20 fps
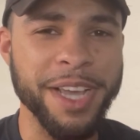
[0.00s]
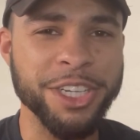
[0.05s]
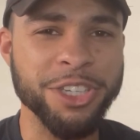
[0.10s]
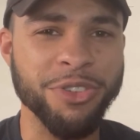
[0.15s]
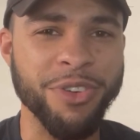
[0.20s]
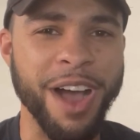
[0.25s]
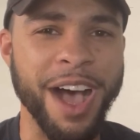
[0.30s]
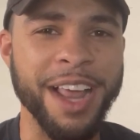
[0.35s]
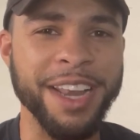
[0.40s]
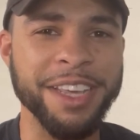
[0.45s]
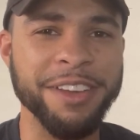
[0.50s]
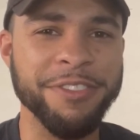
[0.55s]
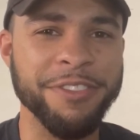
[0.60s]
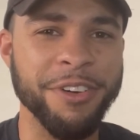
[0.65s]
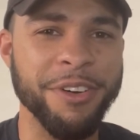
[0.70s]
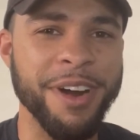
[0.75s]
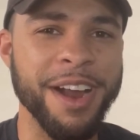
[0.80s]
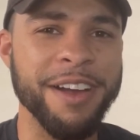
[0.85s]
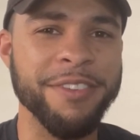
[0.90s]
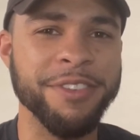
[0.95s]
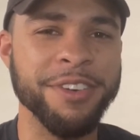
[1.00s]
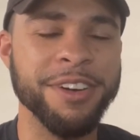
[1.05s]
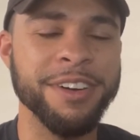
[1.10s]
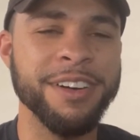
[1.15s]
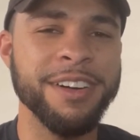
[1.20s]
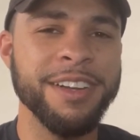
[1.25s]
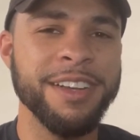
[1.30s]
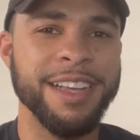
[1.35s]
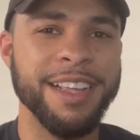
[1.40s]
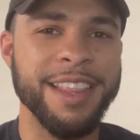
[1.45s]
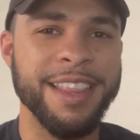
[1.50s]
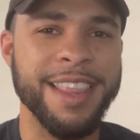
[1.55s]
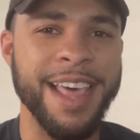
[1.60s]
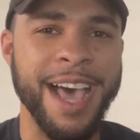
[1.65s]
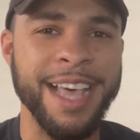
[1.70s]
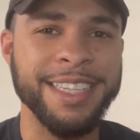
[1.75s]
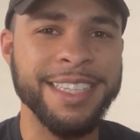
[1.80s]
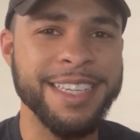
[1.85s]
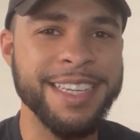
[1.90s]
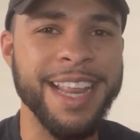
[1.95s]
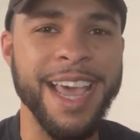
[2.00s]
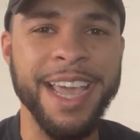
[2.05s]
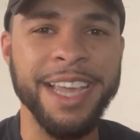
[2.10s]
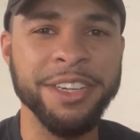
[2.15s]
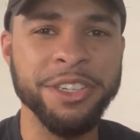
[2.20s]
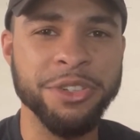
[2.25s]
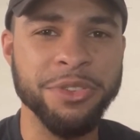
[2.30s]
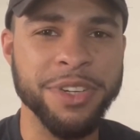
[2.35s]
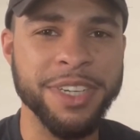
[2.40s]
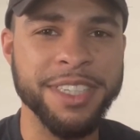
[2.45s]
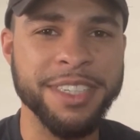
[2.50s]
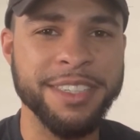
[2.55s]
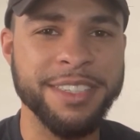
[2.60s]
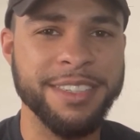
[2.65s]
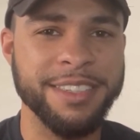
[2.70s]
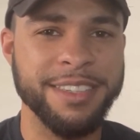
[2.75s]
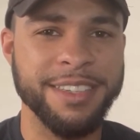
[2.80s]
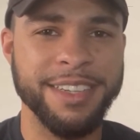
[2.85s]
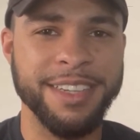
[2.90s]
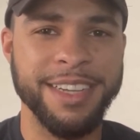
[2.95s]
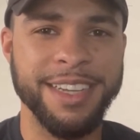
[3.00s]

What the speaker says: trolley forever. That's dangerous